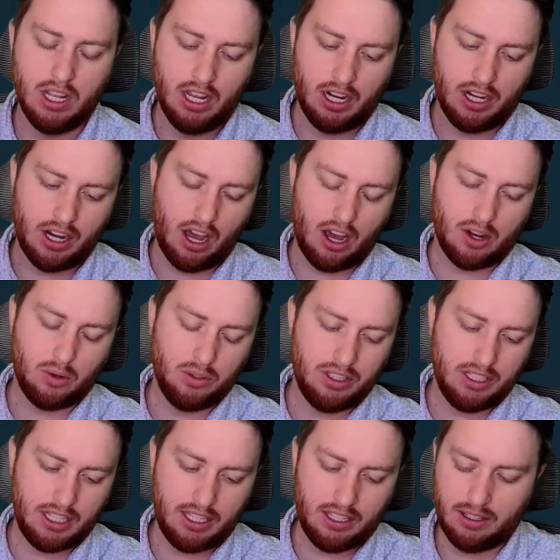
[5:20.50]
Not
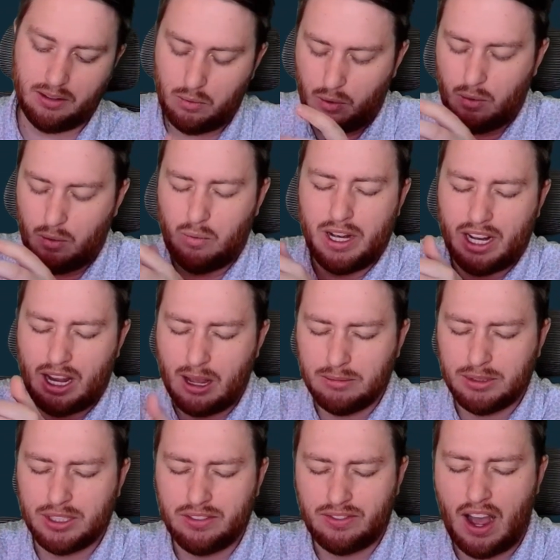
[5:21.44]
only when it
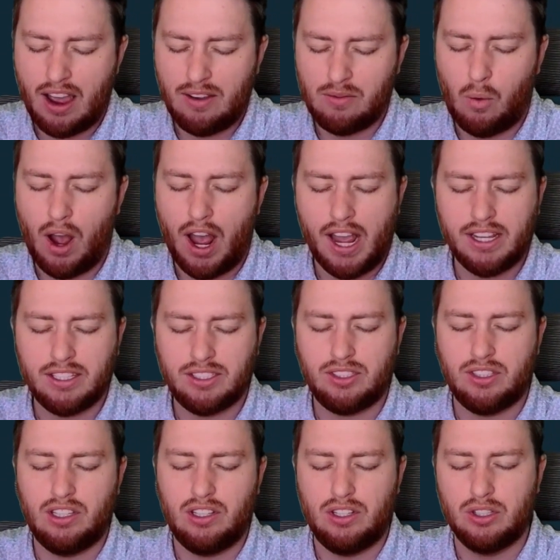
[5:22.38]
comes to five whys,
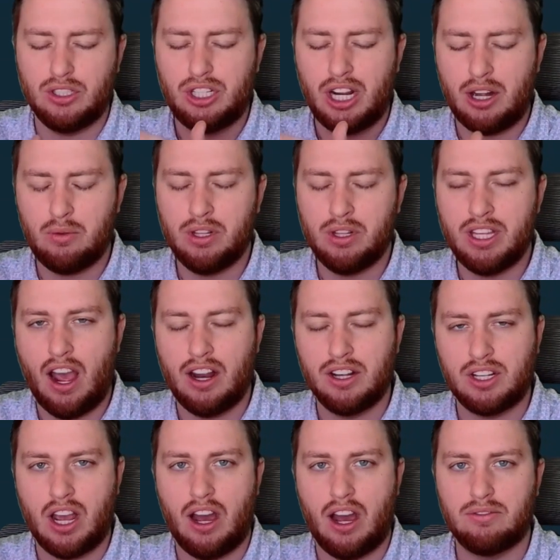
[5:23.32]
you're generally
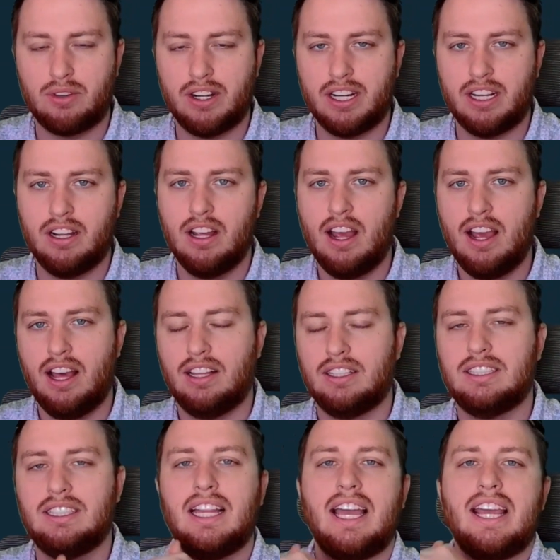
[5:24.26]
uncovering
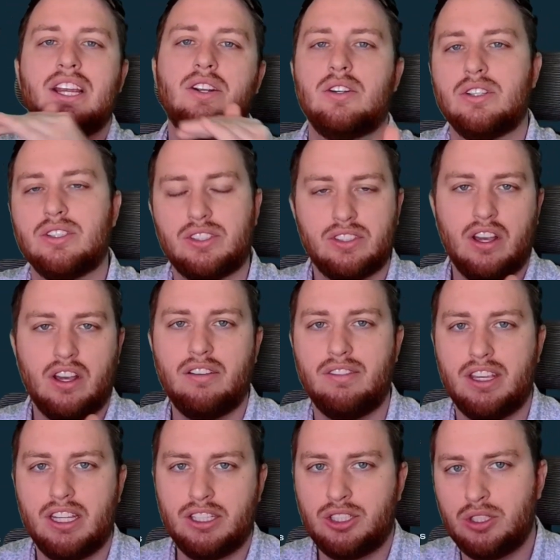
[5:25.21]
layers of
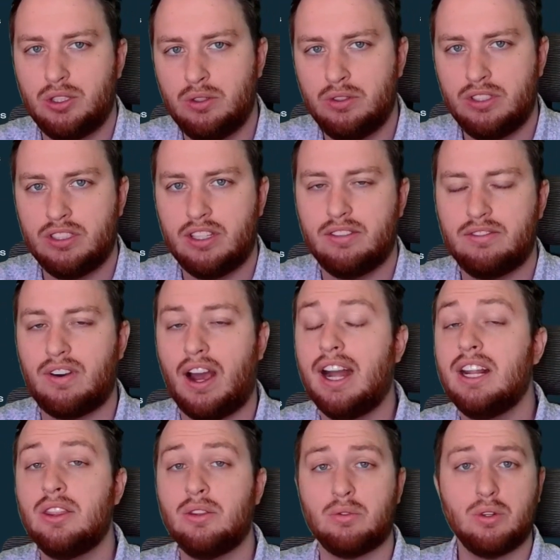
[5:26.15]
issues,
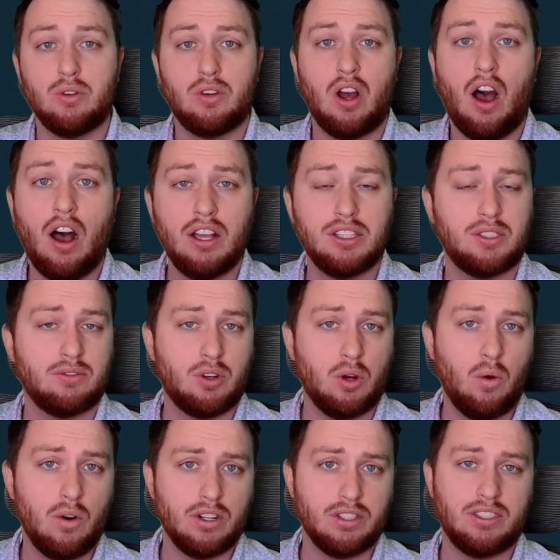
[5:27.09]
finding the root cause, of
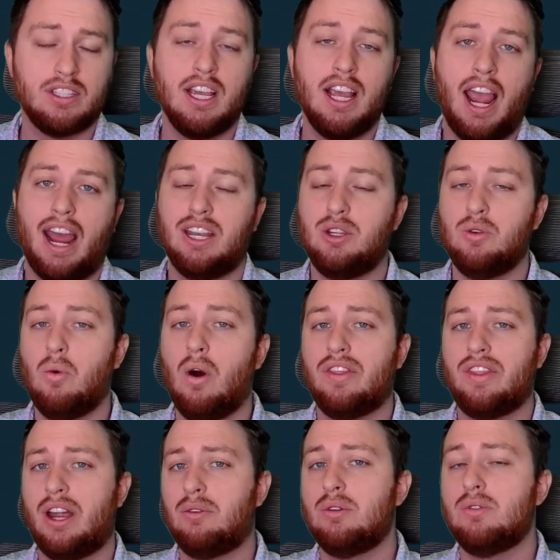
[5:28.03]
course, and you want
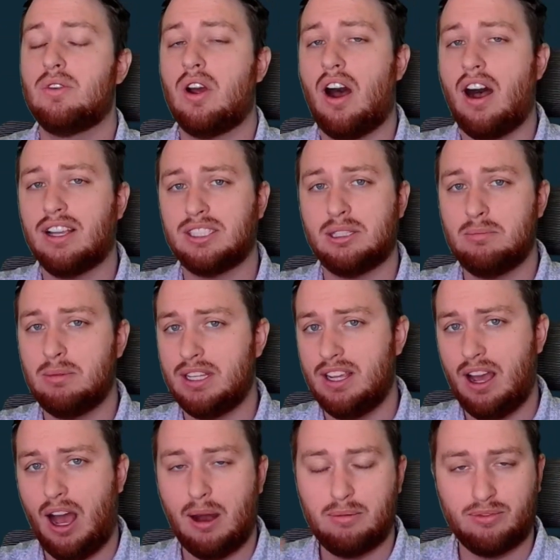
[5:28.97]
that root cause to be
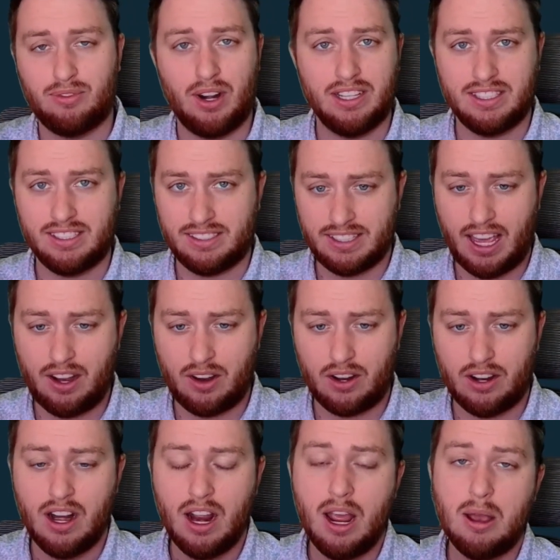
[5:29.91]
up front and
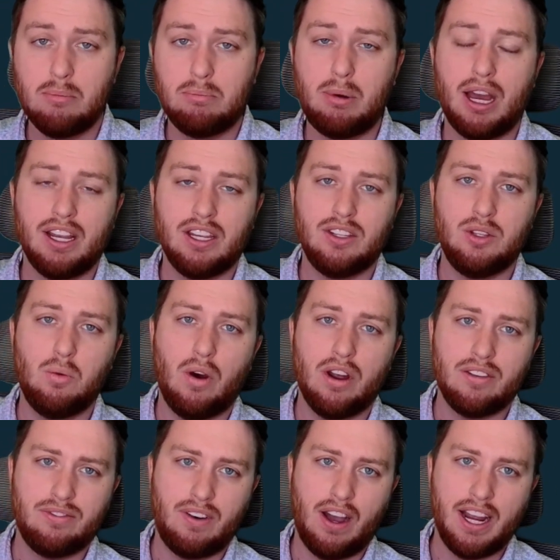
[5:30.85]
center, but you want to
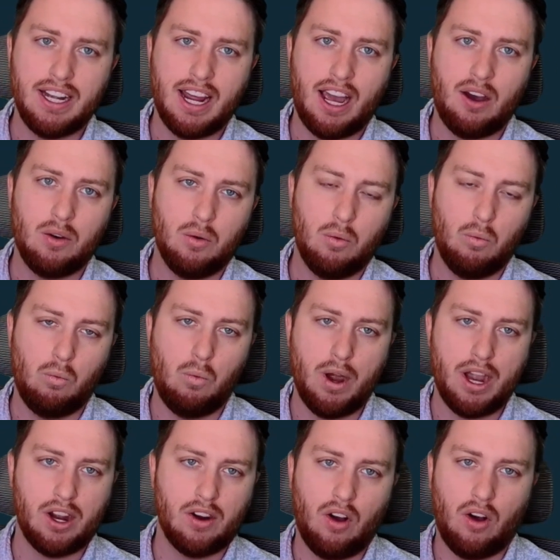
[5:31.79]
find out
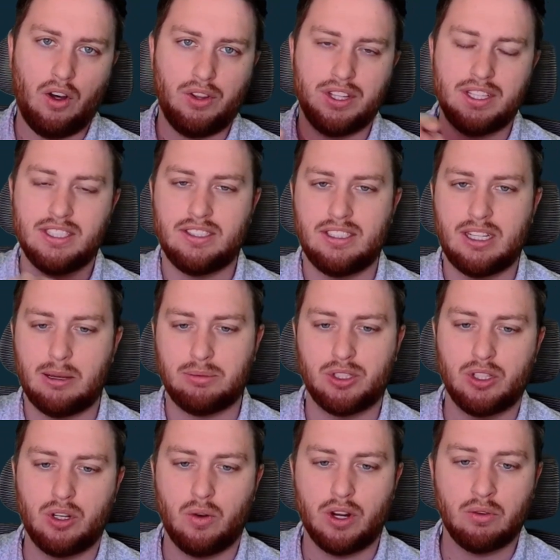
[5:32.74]
where all these steps are
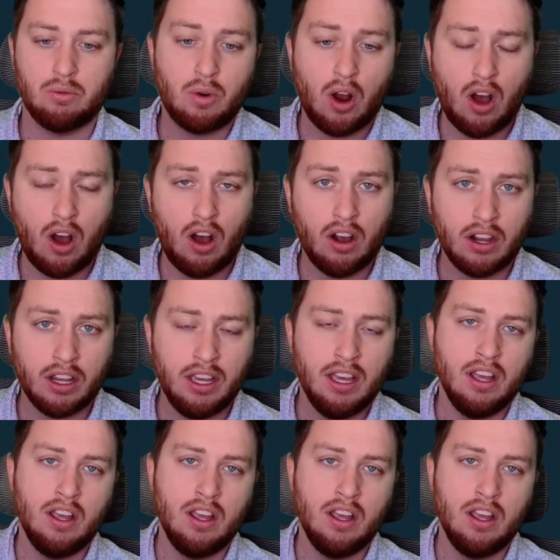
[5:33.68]
going wrong,